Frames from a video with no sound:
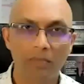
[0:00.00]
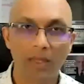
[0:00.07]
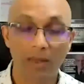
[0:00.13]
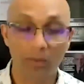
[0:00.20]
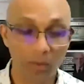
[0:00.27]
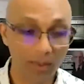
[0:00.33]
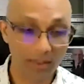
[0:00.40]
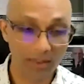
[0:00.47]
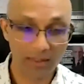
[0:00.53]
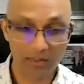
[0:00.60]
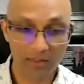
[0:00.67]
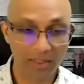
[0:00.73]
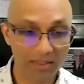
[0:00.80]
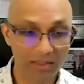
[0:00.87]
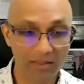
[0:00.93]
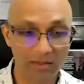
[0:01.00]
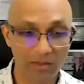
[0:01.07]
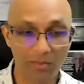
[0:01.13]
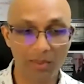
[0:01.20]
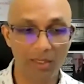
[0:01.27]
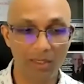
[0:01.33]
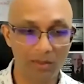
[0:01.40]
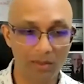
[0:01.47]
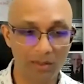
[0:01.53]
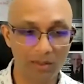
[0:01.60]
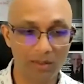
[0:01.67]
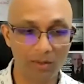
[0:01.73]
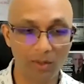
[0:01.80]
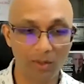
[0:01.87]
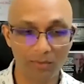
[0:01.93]
And we want this business to be
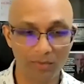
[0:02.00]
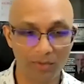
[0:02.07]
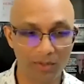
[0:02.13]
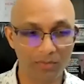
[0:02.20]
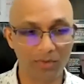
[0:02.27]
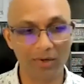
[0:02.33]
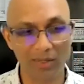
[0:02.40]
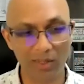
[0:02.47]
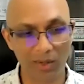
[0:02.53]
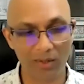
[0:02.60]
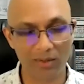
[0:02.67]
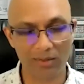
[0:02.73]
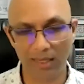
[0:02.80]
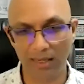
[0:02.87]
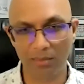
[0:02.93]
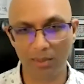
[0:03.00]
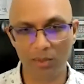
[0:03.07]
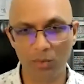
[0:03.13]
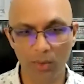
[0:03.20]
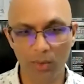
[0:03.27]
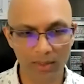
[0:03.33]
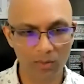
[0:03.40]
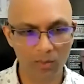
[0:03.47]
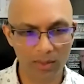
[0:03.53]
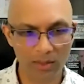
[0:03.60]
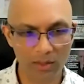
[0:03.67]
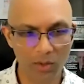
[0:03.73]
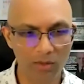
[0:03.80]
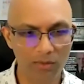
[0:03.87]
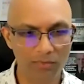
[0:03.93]
around for a very long time. But
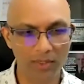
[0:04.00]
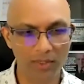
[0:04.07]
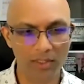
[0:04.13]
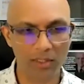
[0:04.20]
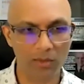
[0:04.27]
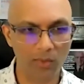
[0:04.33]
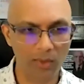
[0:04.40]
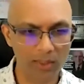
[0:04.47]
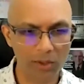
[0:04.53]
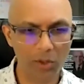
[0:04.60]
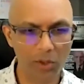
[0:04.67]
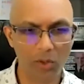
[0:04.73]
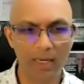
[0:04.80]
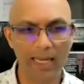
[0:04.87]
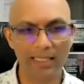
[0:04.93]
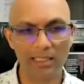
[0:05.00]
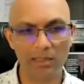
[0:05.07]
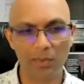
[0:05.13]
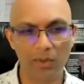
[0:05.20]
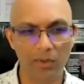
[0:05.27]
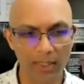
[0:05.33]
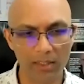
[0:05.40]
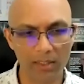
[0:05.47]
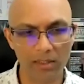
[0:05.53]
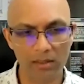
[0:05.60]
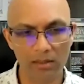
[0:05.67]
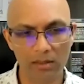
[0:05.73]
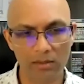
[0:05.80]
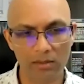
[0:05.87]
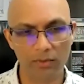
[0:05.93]
what's your vision? What are your
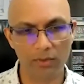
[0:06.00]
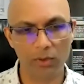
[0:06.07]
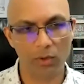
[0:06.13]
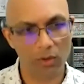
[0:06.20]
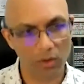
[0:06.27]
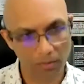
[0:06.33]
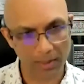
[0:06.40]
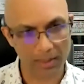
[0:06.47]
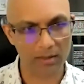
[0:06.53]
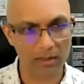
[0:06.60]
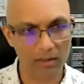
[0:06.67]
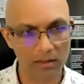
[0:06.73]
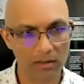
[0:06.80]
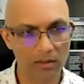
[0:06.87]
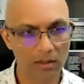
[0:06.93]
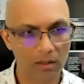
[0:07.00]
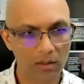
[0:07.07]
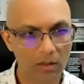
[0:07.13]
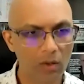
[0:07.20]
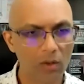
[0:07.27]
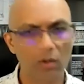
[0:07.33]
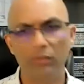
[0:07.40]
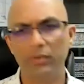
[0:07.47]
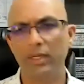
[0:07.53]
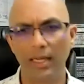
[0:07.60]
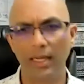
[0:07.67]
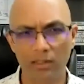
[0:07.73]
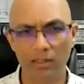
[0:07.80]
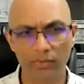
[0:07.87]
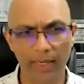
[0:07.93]
aspirations for your business over the
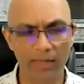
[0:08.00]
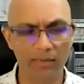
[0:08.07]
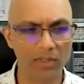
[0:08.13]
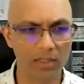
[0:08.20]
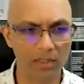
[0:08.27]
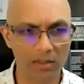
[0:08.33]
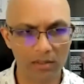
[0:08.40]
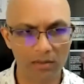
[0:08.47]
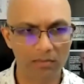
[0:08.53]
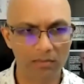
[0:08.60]
next 5 years?